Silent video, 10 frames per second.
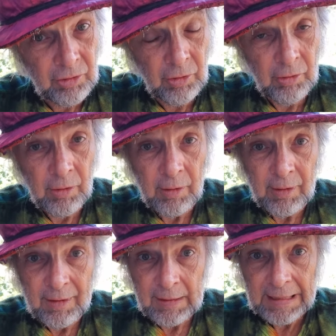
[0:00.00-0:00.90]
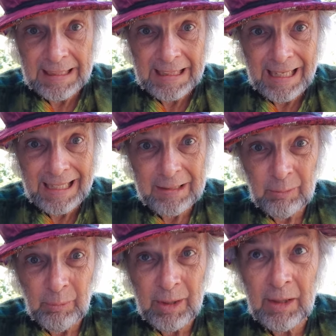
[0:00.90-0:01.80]
know,
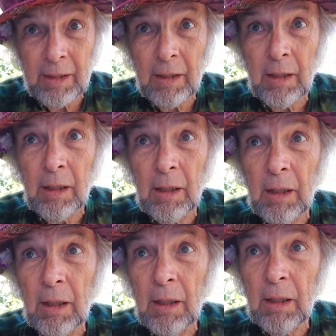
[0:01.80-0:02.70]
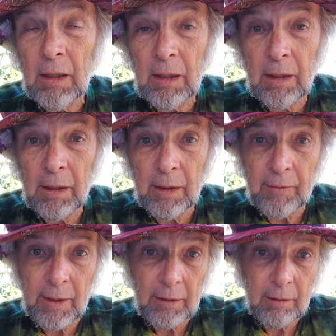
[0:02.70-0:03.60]
hideaway? And
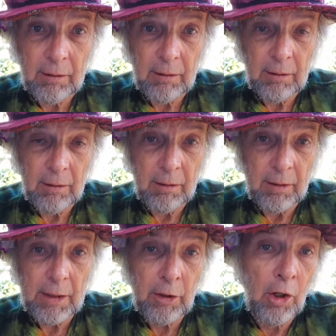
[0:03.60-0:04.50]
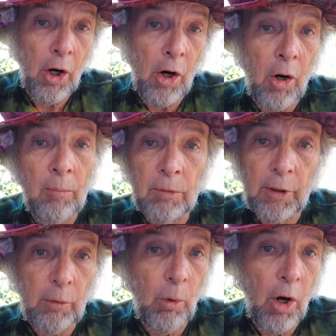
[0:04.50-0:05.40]
they
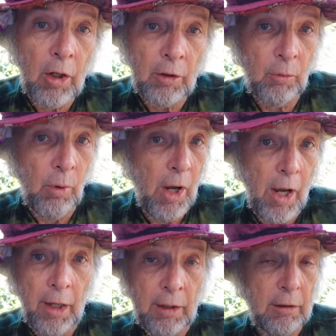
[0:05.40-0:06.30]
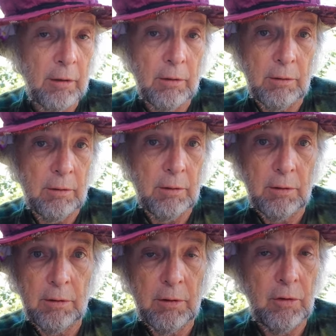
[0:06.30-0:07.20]
calmly walk away,
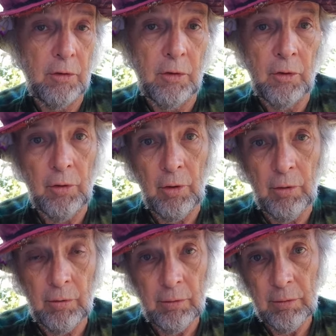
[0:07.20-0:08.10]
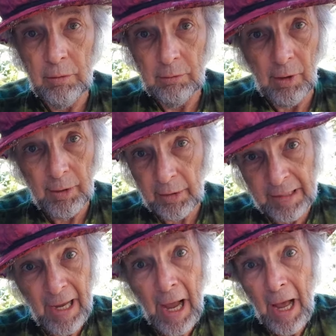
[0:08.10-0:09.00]
you know, like a
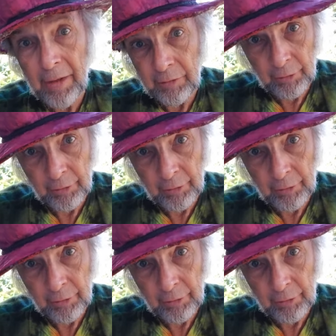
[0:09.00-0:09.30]
cat, you